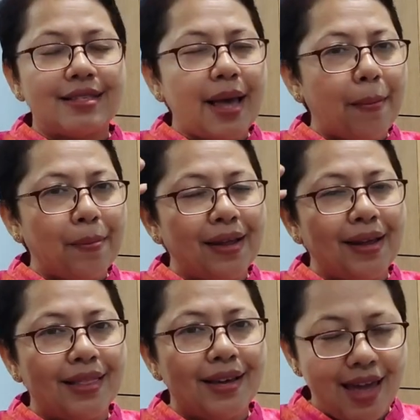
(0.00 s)
is
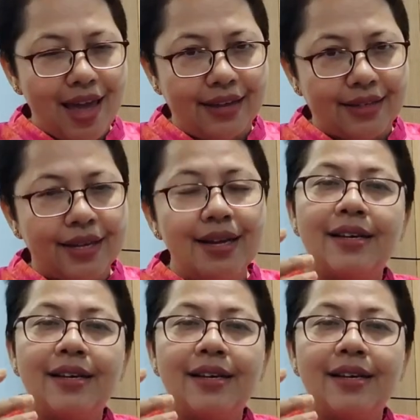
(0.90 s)
happening in the head,